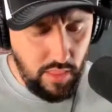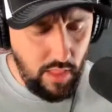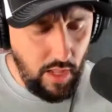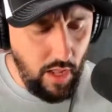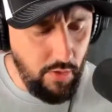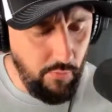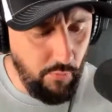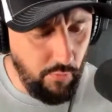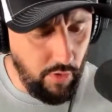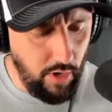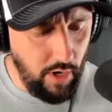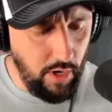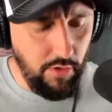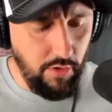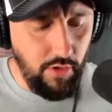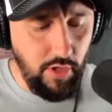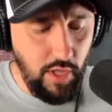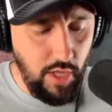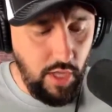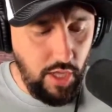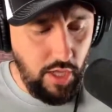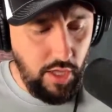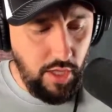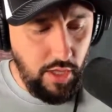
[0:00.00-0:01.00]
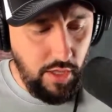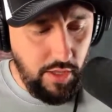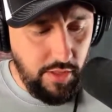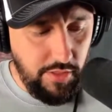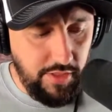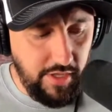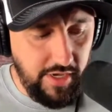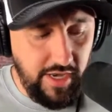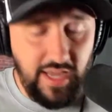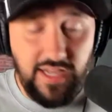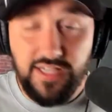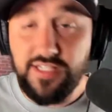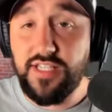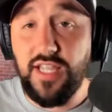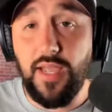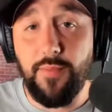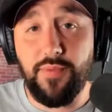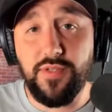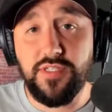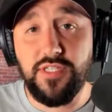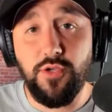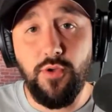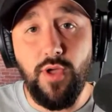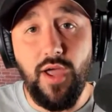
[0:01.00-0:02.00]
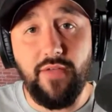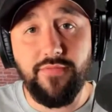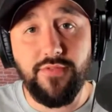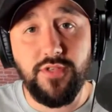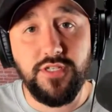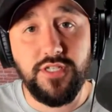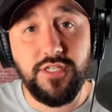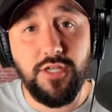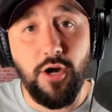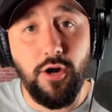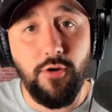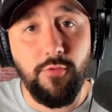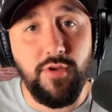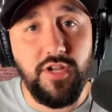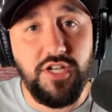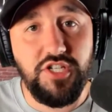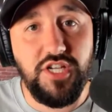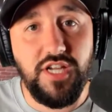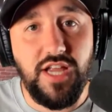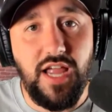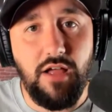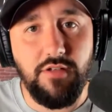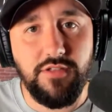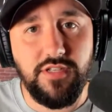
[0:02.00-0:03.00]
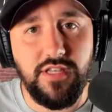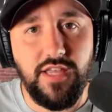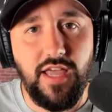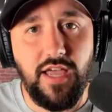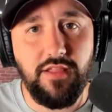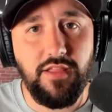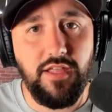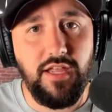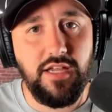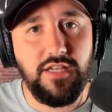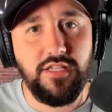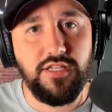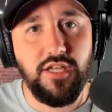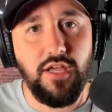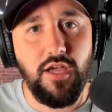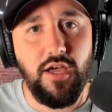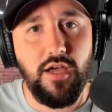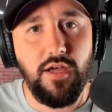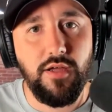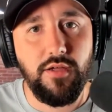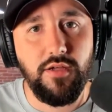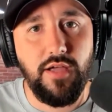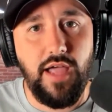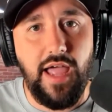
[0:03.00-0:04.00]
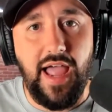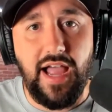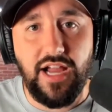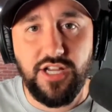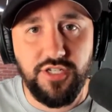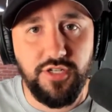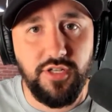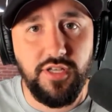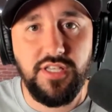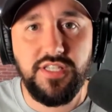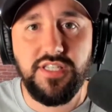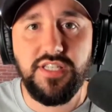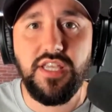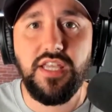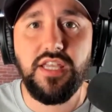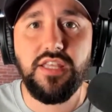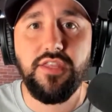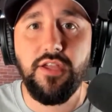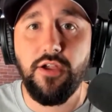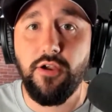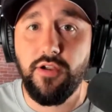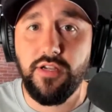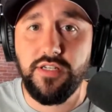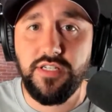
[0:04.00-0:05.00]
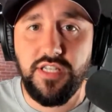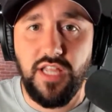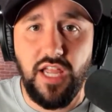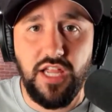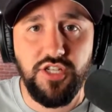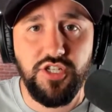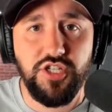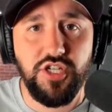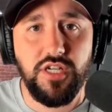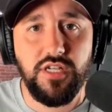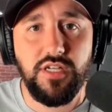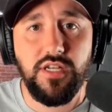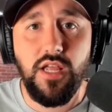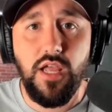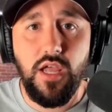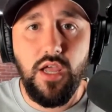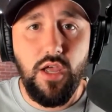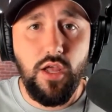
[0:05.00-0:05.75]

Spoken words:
Well, the next step is you have to start reaching out to that lead to actually see their intention,